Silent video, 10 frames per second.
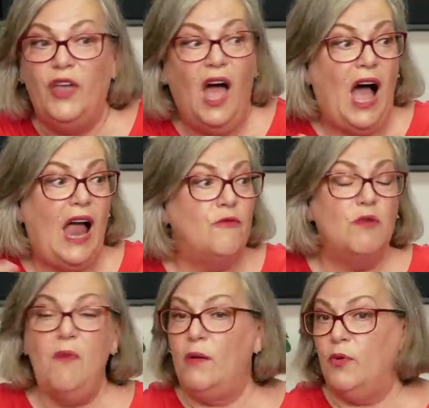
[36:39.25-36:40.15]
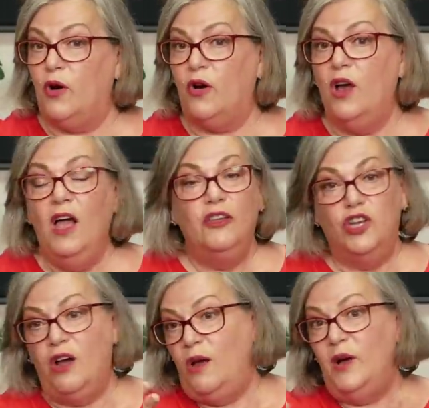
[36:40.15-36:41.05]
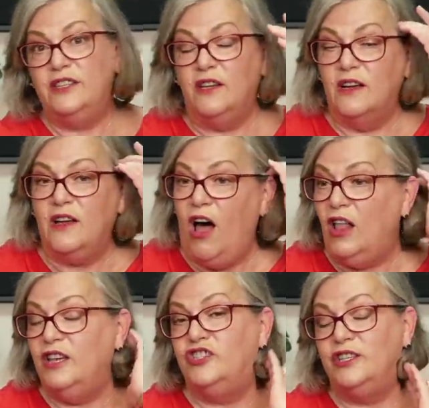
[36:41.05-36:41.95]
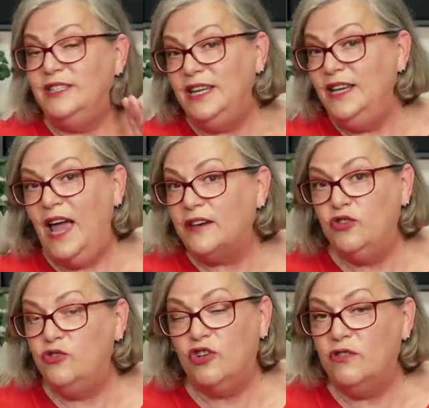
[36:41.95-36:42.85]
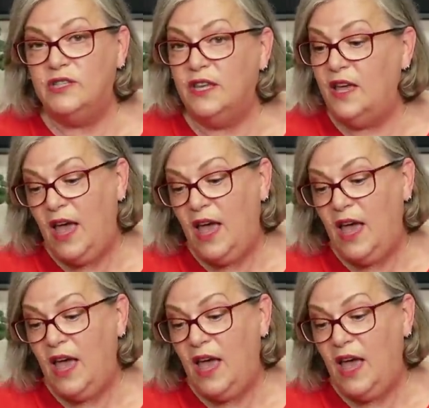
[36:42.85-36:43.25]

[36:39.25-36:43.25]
I remember, you know, I went to college in Teaneck, New Jersey,